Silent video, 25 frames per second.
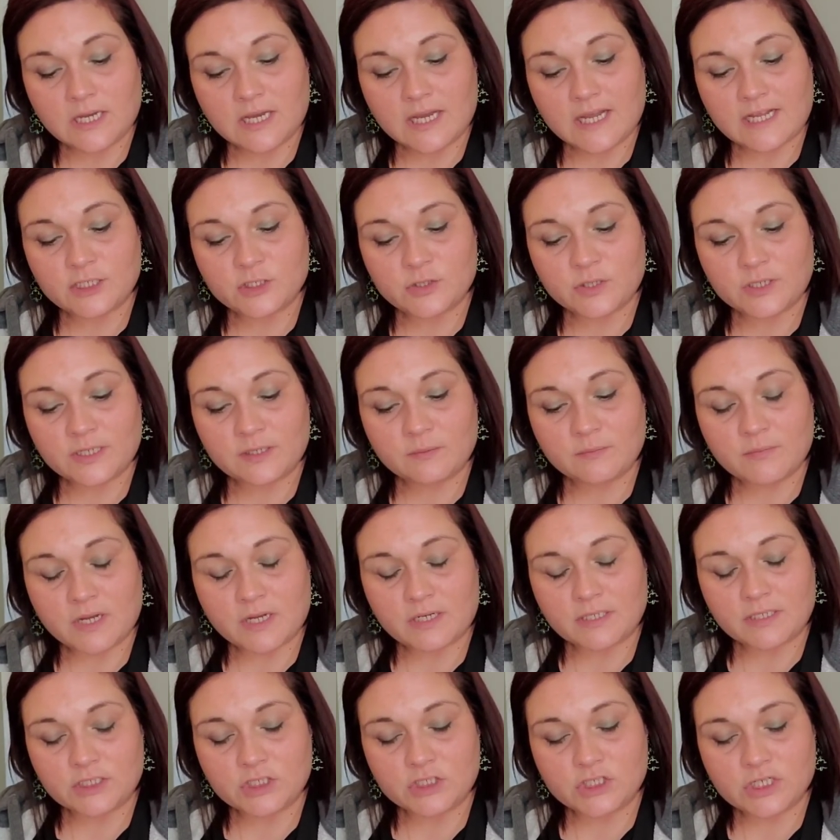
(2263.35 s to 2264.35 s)
Hydrating
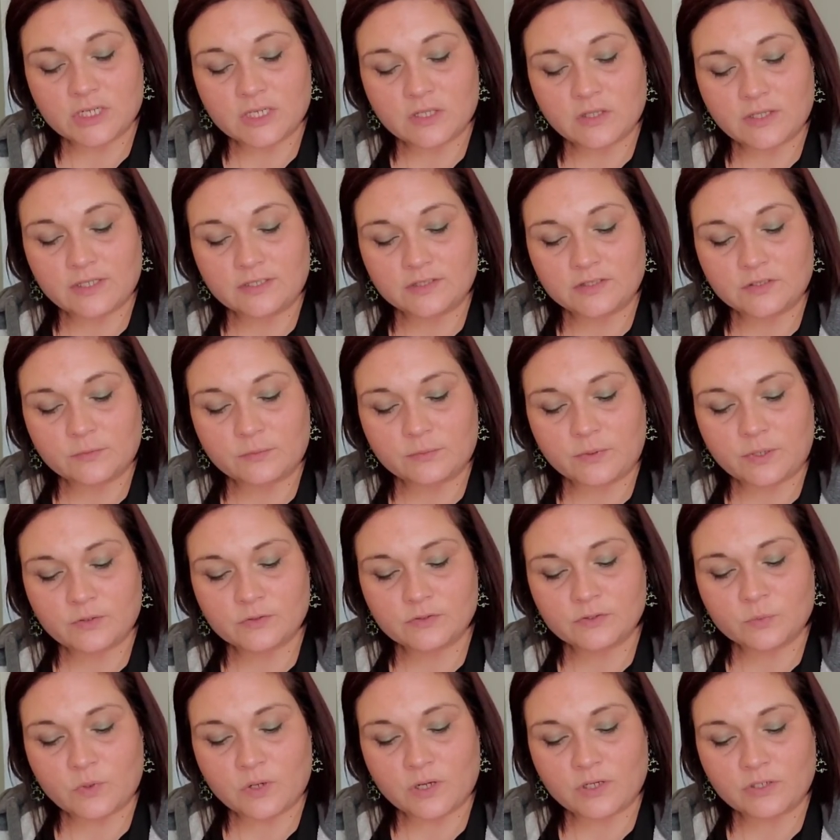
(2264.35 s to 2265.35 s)
body gel in the
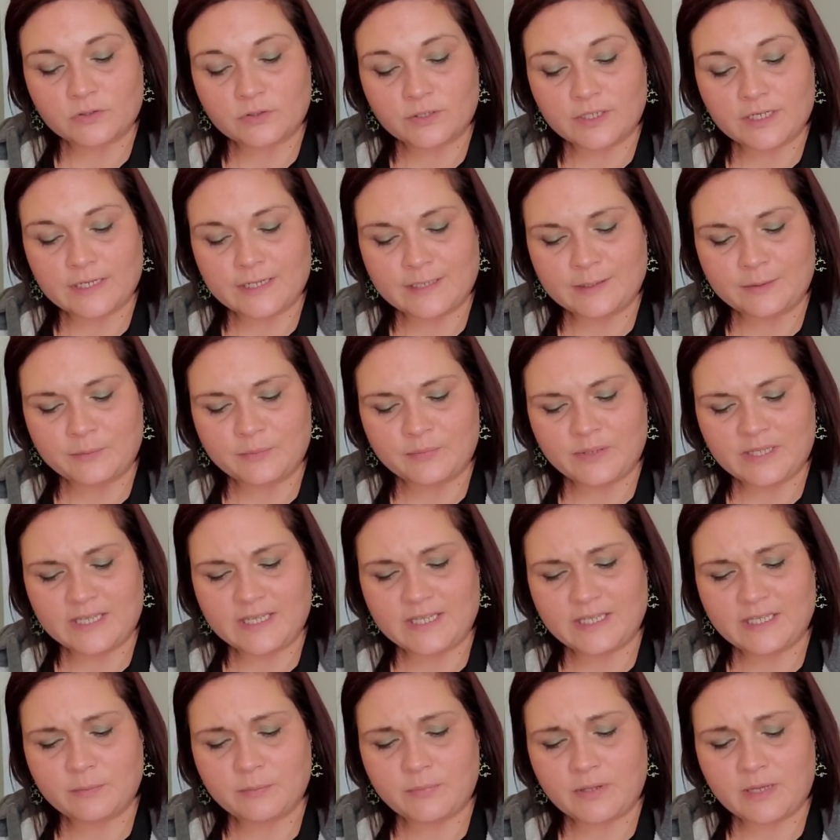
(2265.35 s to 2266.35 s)
rose water and
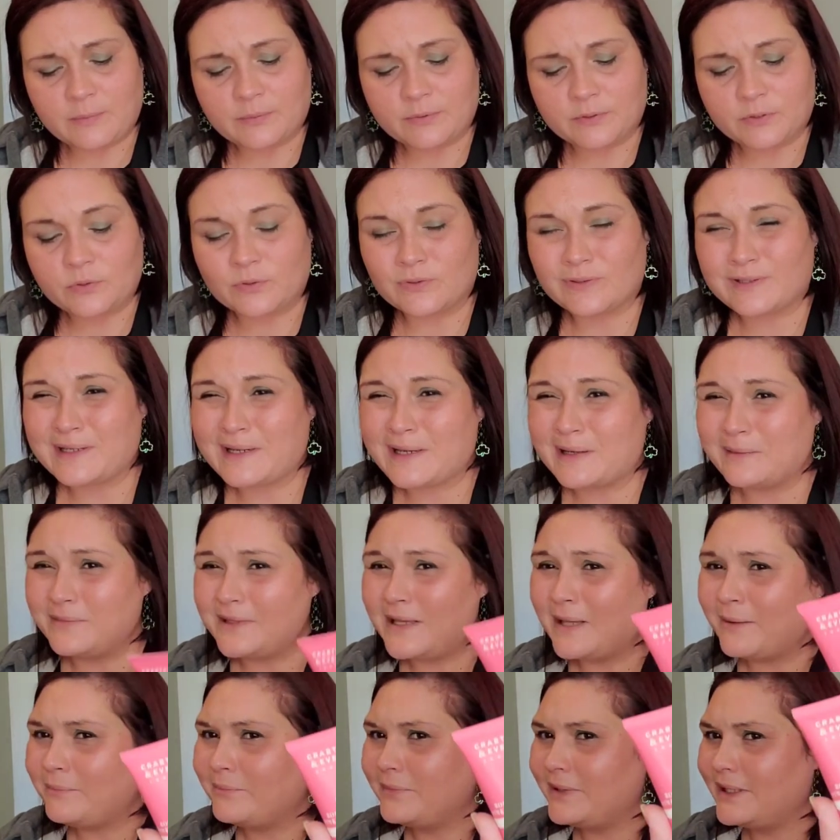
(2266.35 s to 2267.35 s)
pink peppercorn. I'm
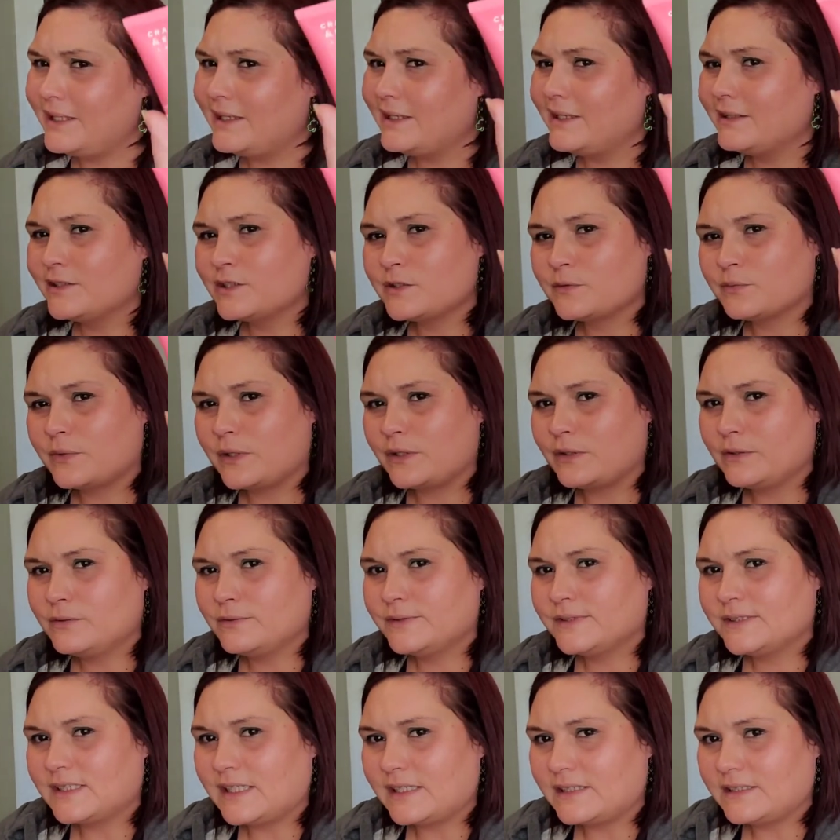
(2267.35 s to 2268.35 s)
not big into
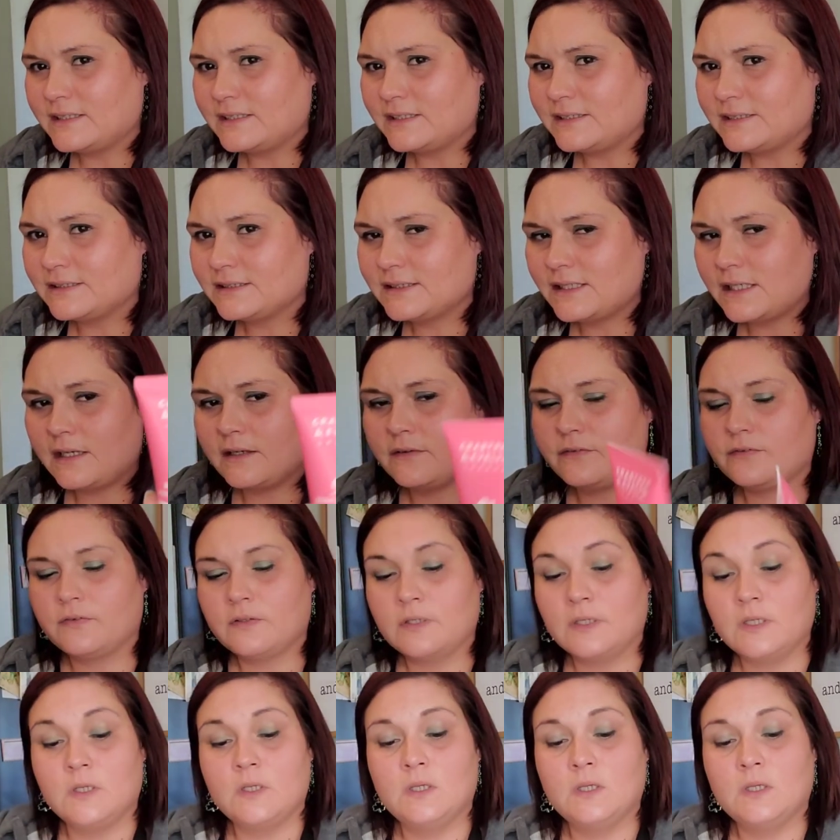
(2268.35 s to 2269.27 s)
rose scented stuff.